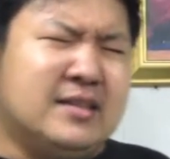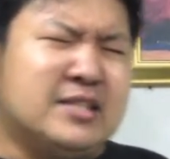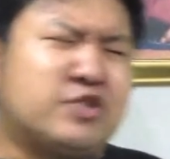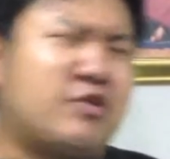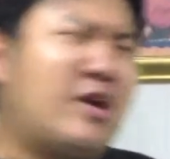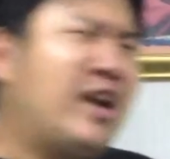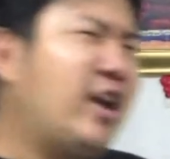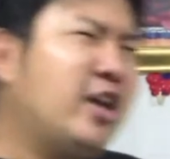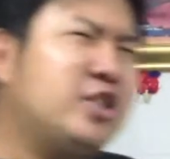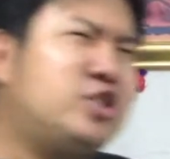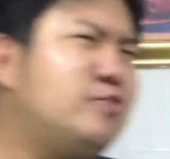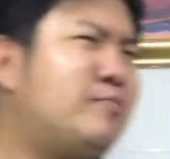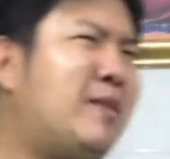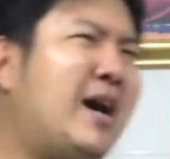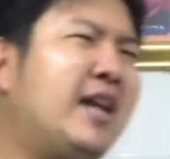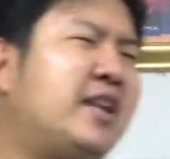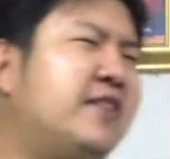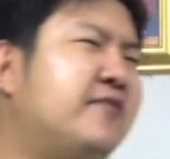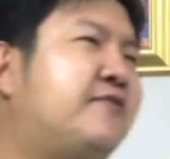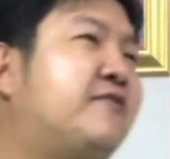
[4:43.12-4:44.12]
Try not to
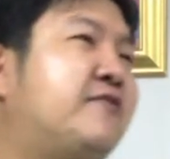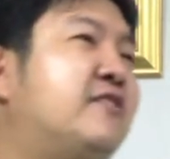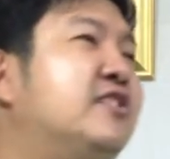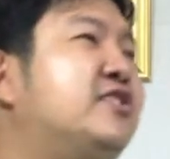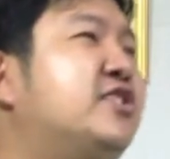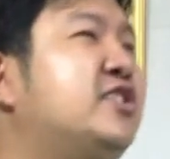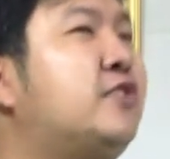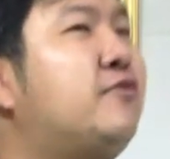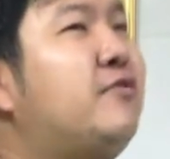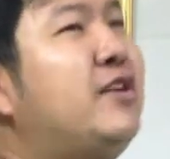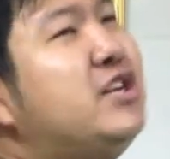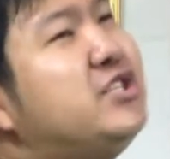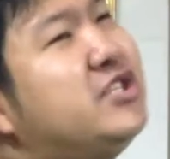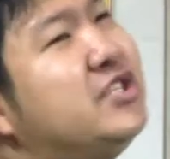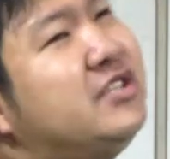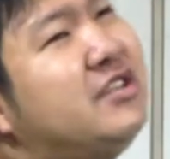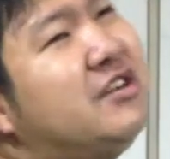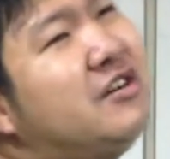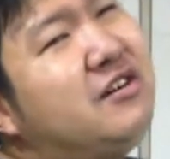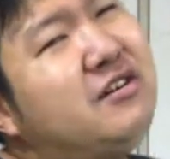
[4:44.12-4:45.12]
buy the first
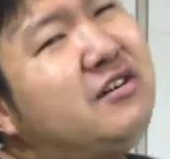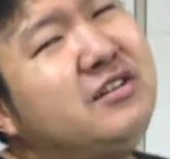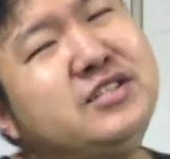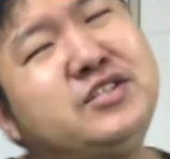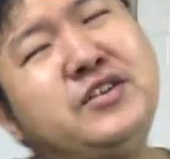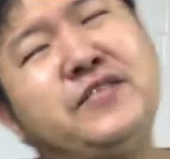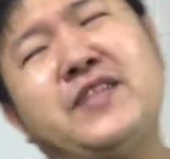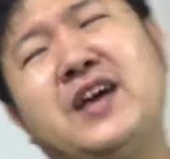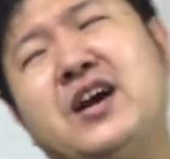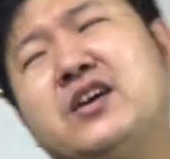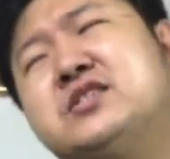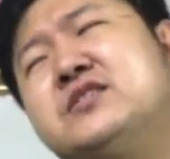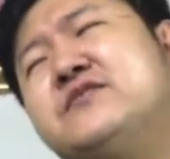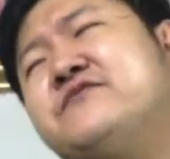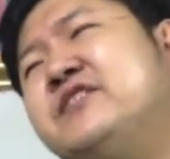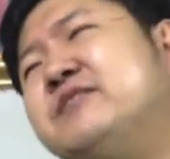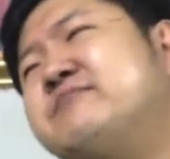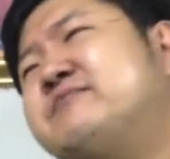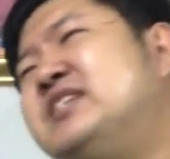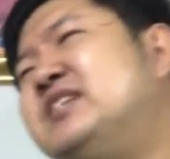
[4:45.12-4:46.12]
generation early
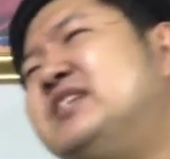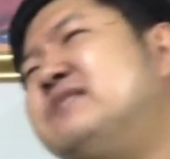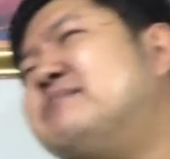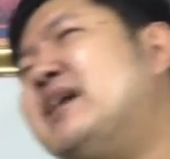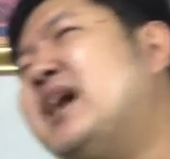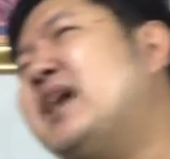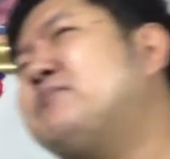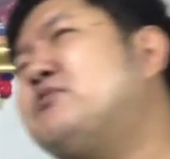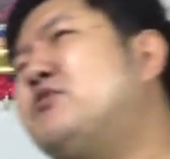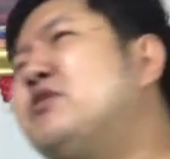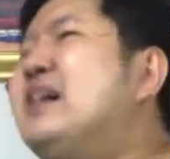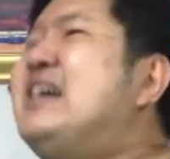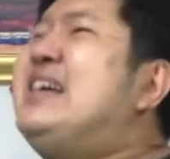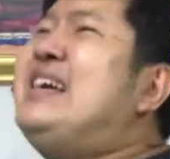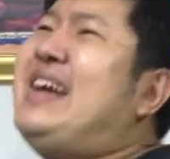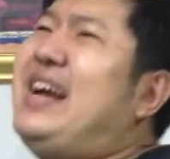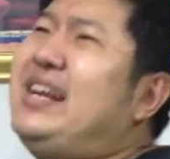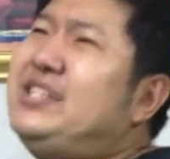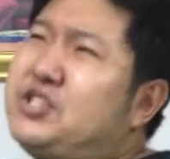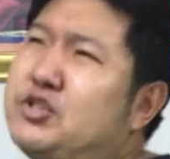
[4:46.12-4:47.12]
2015 MacBook
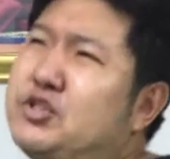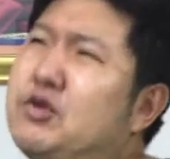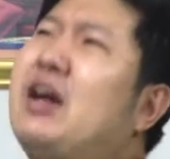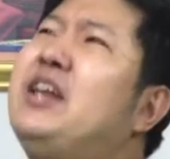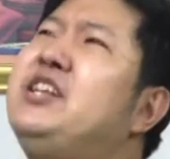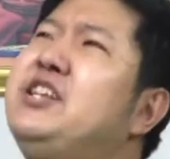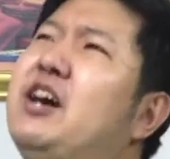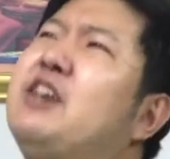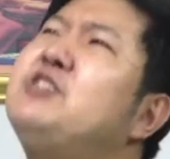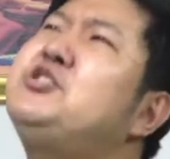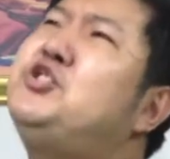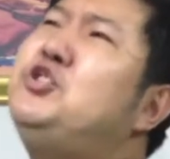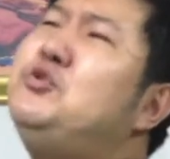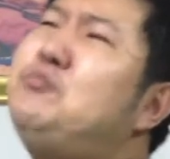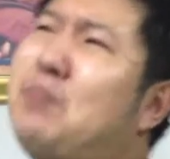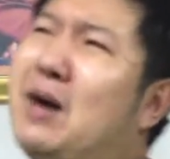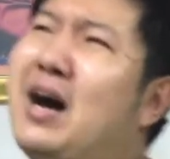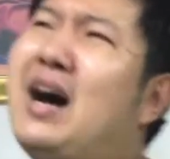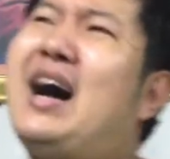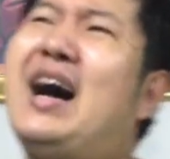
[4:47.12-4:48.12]
and try not to
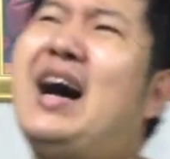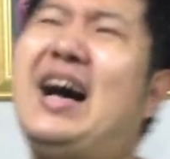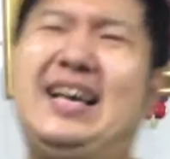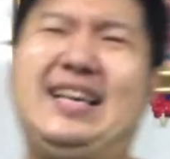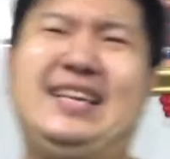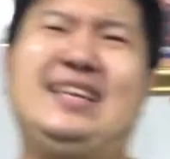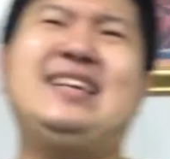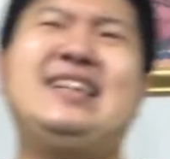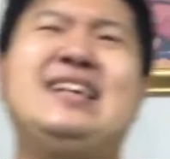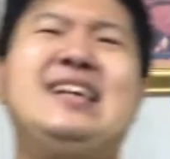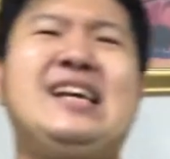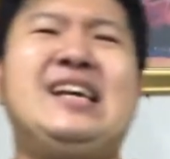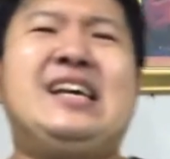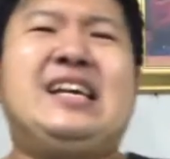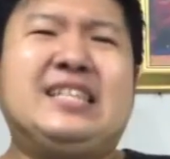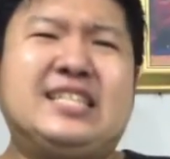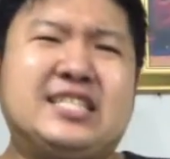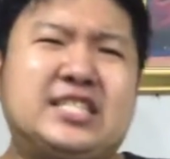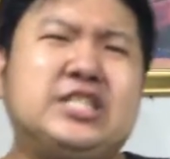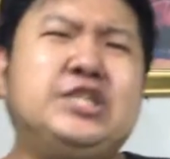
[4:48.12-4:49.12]
buy
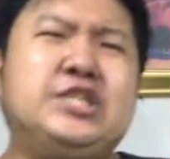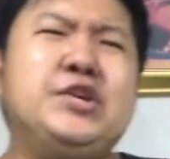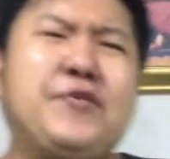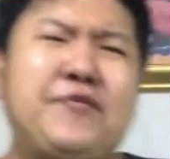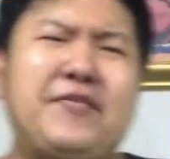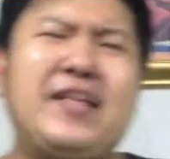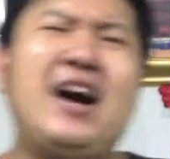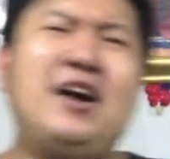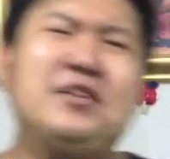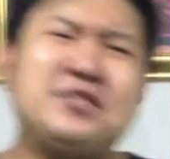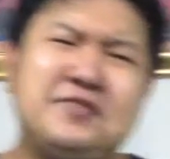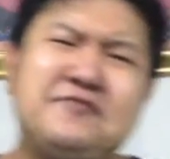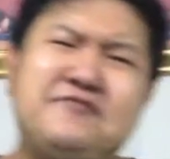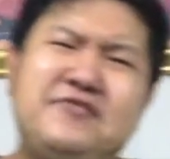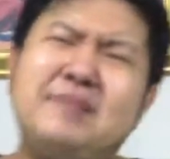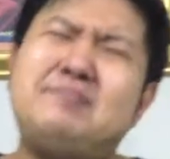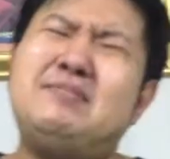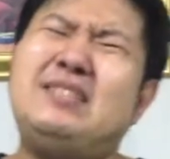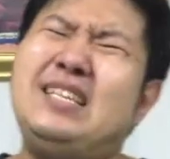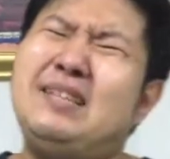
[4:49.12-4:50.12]
the
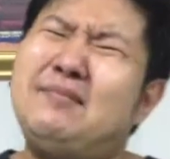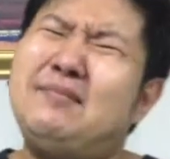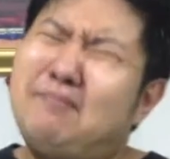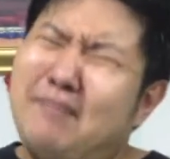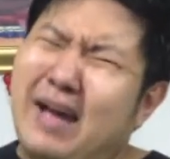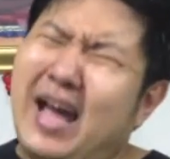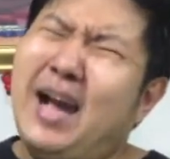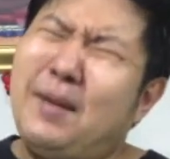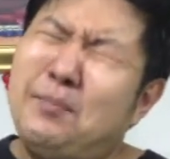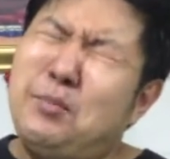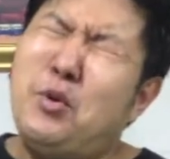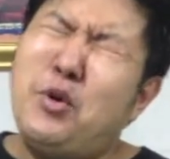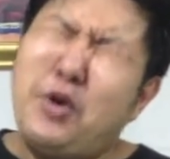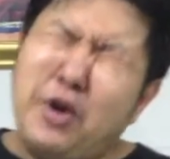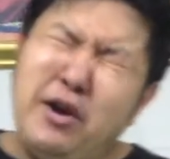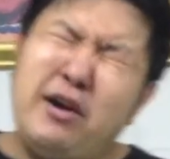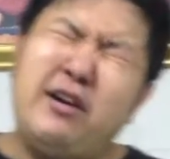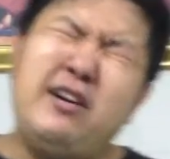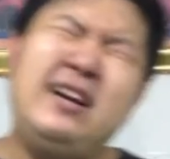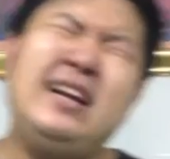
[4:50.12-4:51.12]
2015
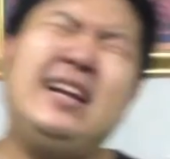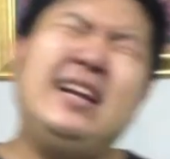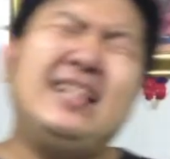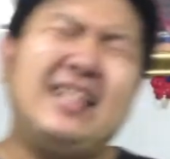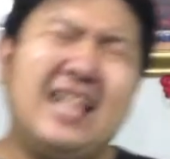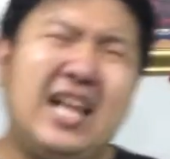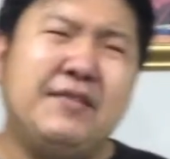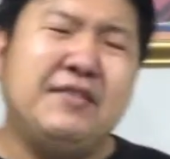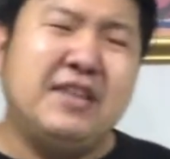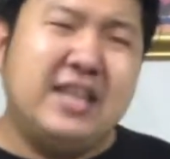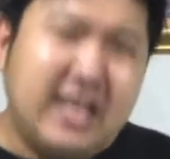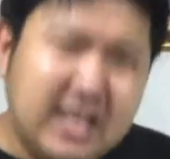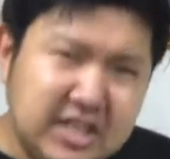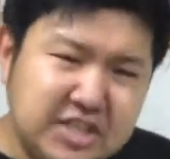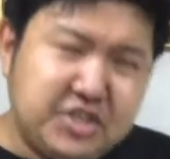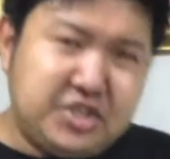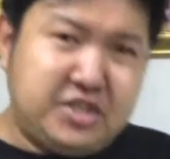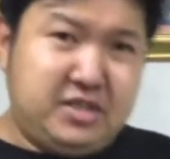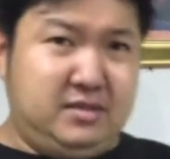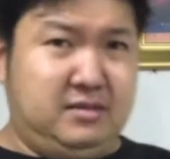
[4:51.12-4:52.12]
MacBook Air 11
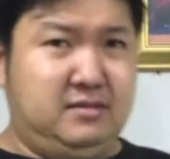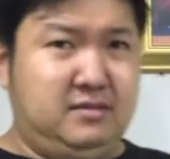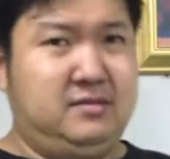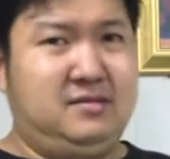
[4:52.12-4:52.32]
inch.